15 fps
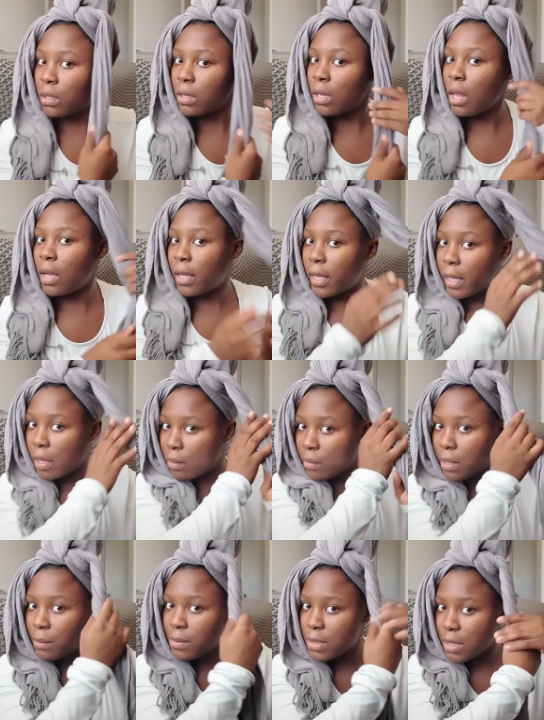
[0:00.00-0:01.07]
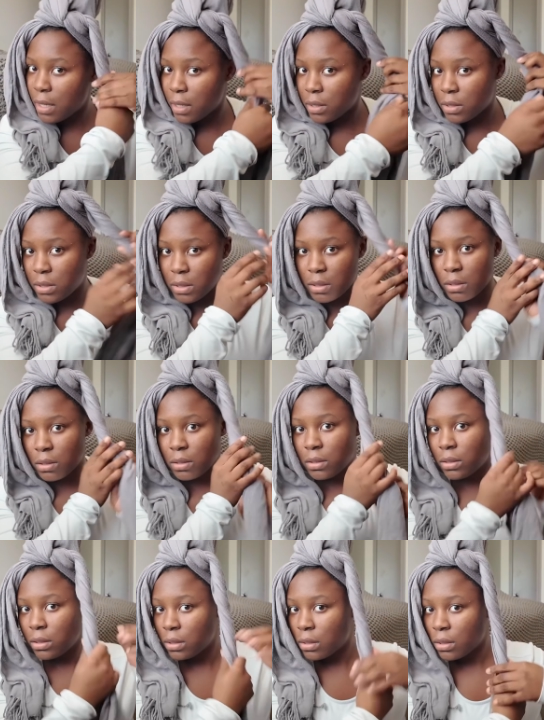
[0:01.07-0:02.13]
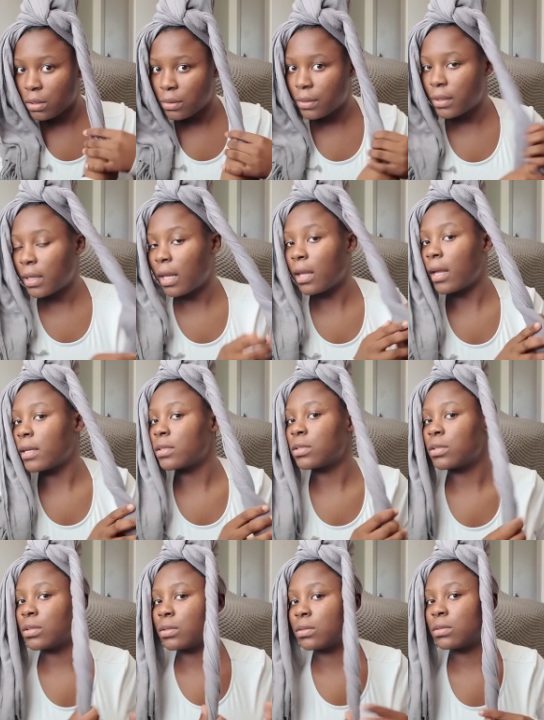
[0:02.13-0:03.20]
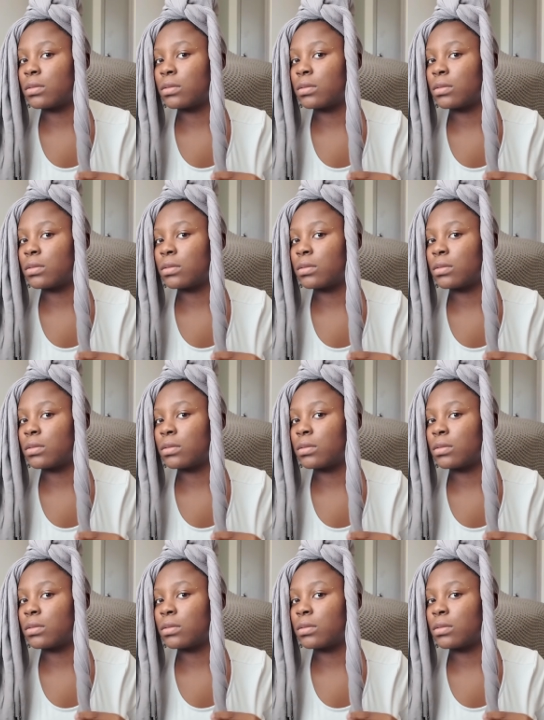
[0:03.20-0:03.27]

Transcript: Loc hair wrap styles that I like to do.